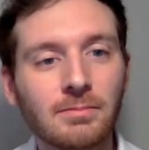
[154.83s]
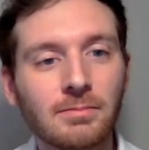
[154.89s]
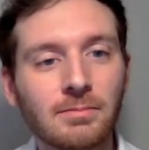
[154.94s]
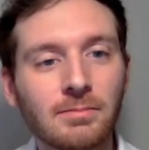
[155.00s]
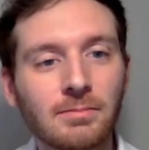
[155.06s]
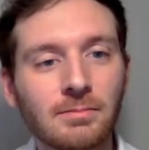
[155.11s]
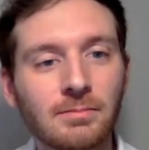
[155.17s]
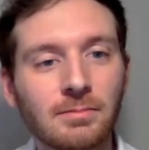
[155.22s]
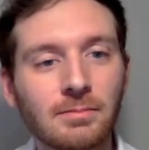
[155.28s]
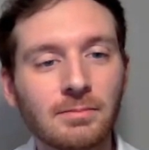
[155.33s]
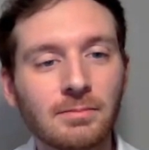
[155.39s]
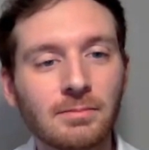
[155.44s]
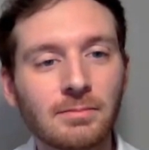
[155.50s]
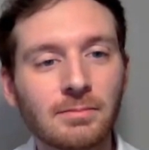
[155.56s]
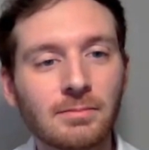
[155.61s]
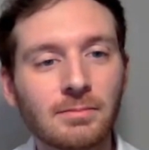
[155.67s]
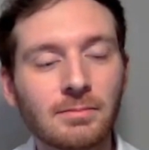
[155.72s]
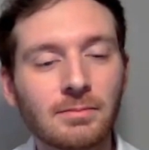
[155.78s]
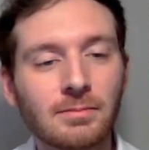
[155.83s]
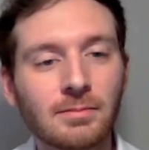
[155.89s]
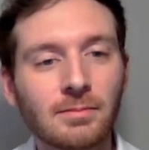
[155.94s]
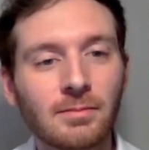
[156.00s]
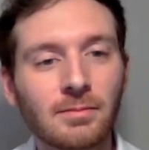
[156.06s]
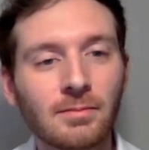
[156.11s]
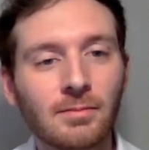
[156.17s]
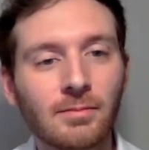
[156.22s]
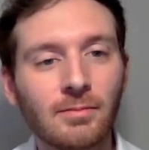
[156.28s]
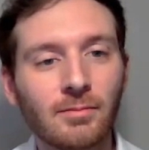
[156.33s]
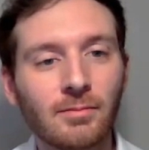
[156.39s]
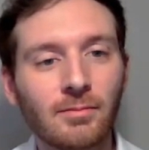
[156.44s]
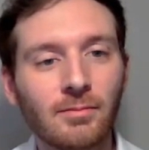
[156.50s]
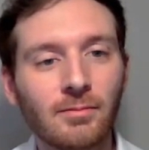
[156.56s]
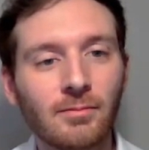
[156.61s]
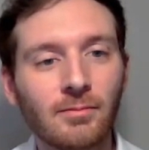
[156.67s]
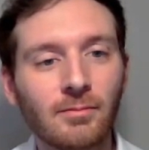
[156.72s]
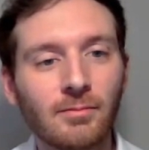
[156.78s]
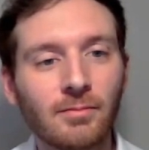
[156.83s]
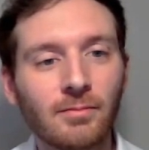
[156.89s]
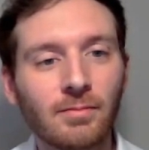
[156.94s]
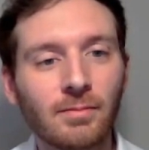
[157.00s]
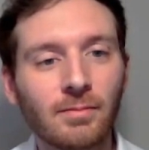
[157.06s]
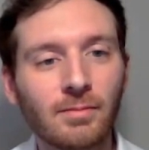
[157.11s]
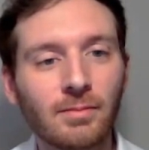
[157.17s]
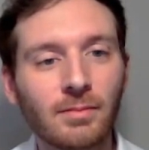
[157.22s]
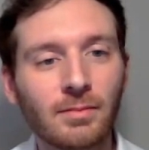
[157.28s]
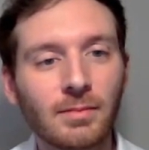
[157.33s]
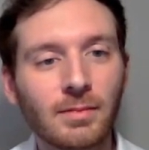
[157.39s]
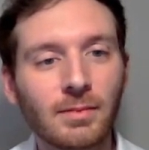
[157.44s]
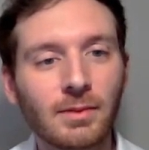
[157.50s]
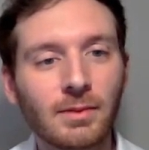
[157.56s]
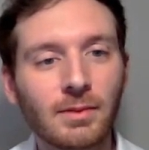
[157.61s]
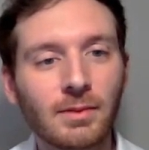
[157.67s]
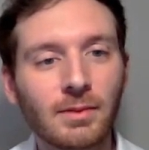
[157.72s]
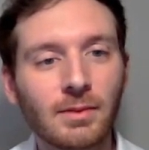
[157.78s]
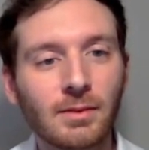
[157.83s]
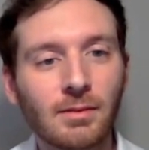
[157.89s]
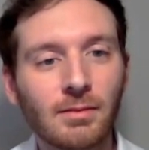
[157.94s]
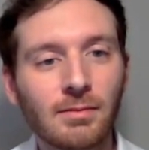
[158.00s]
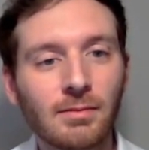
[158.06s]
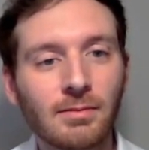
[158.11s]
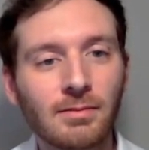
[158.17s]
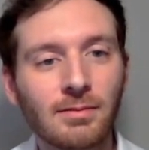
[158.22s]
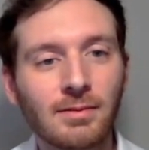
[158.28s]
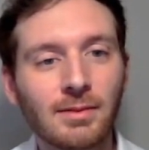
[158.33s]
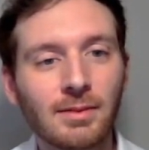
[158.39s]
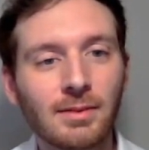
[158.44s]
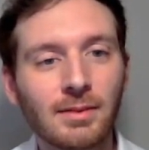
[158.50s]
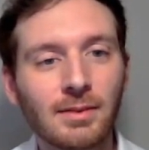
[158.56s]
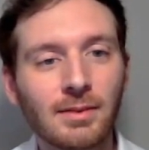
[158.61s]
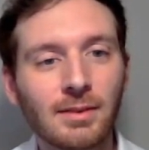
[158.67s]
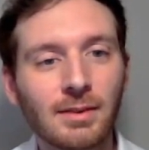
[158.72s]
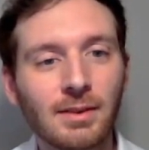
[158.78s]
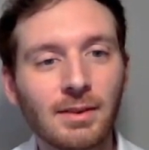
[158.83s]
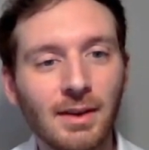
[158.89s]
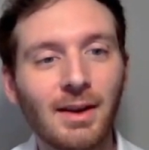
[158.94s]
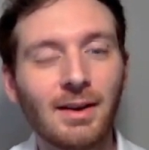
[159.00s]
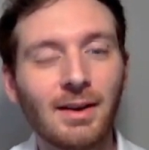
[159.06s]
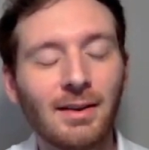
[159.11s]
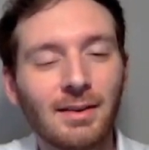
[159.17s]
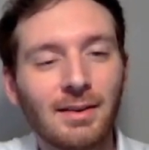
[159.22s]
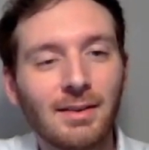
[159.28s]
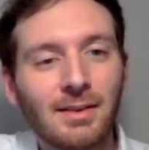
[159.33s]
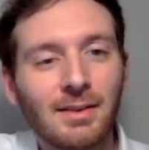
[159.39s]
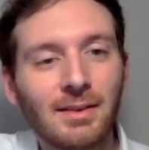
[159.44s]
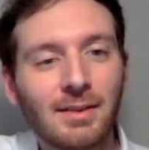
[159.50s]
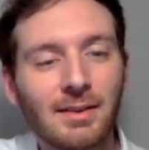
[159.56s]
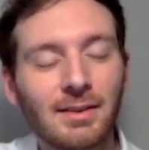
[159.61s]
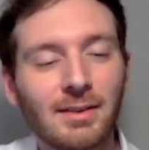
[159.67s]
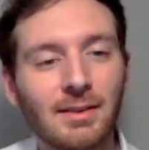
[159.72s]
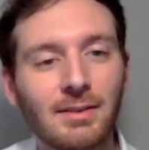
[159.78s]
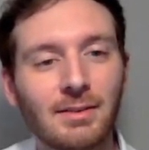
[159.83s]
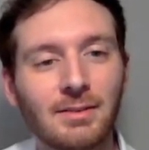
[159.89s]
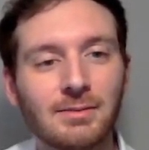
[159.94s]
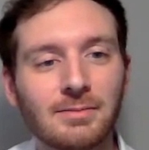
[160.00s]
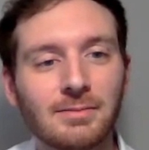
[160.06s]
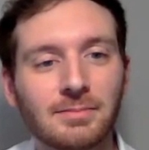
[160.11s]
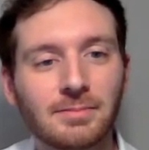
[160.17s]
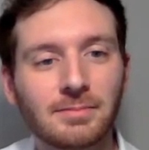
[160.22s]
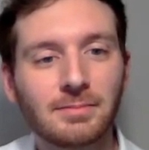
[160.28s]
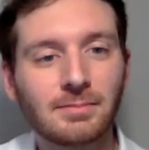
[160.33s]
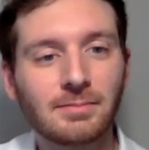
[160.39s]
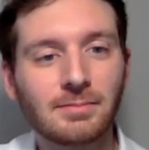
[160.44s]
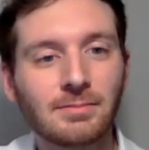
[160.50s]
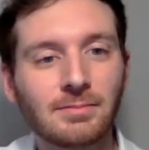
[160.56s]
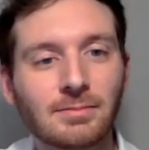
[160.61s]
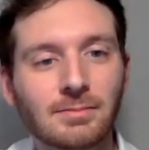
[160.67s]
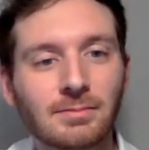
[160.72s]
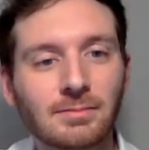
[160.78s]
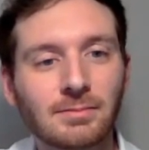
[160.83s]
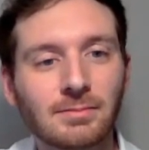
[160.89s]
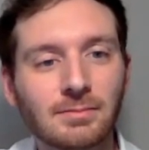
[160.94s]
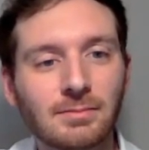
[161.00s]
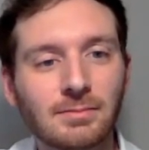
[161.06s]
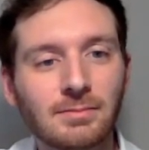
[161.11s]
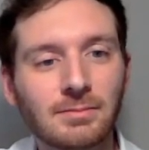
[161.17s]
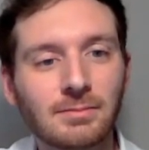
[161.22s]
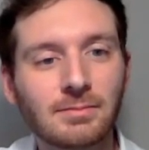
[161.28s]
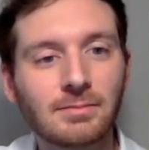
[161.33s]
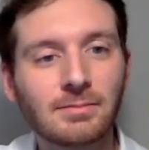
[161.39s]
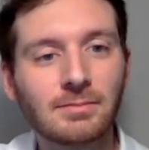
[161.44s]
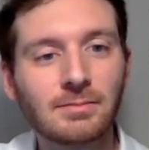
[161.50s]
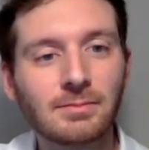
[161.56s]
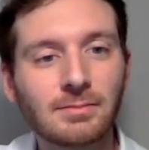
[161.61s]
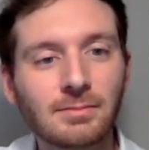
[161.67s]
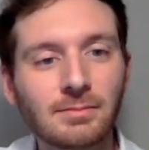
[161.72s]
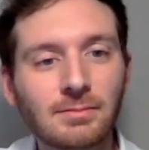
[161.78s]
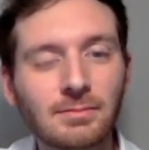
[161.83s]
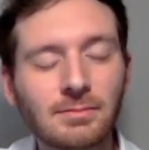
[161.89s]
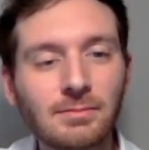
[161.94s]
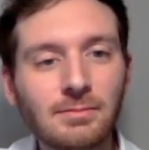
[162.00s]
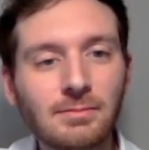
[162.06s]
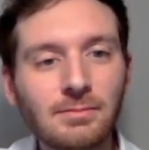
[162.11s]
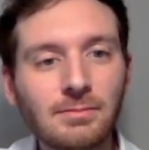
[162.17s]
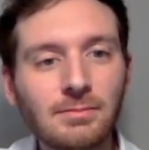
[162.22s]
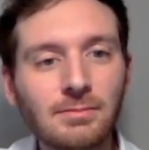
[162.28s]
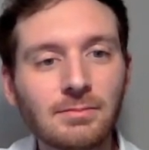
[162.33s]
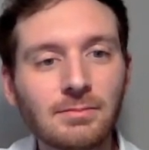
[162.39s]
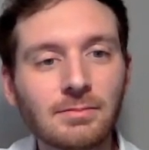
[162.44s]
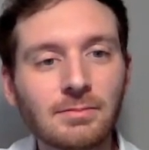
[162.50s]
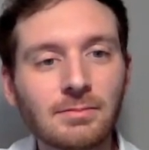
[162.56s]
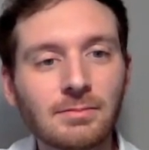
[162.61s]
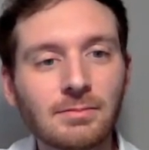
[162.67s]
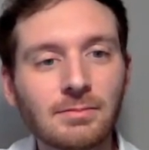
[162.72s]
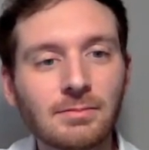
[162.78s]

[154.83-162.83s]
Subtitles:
The person shown says nothing.